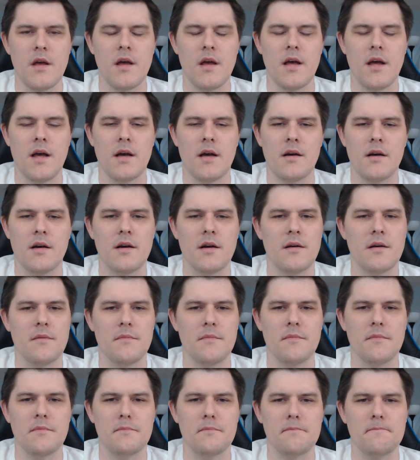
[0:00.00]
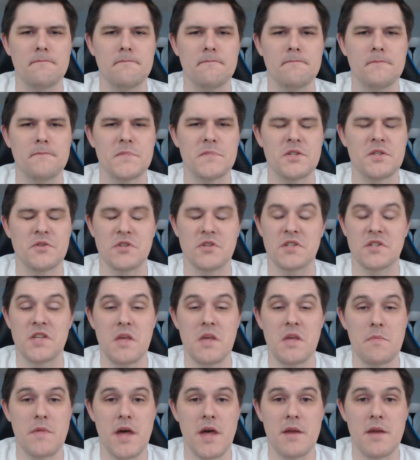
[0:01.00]
So just keep
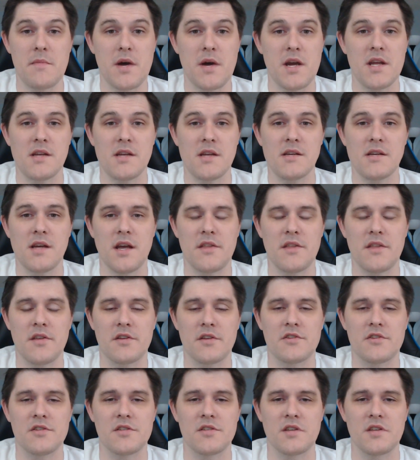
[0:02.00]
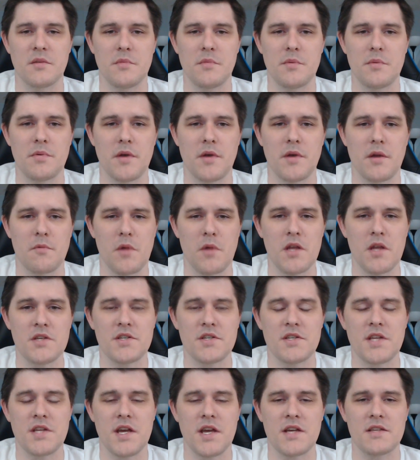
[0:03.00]
that in mind. I think she's going to be playing ranged
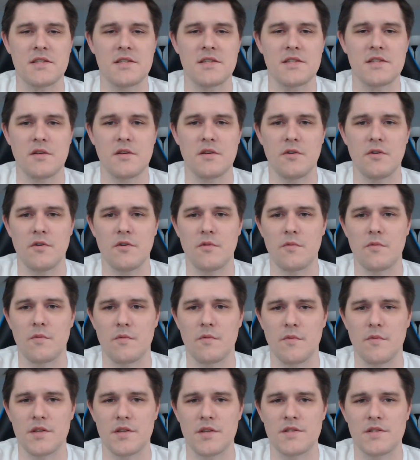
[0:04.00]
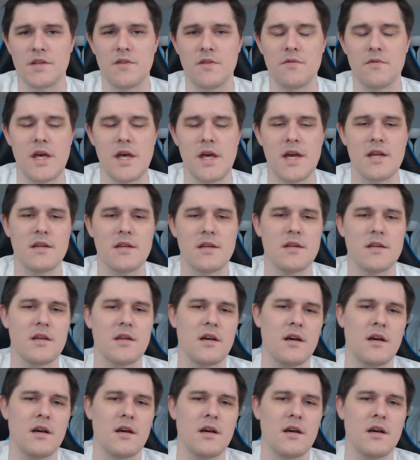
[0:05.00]
attacks, so you won't want to skew that.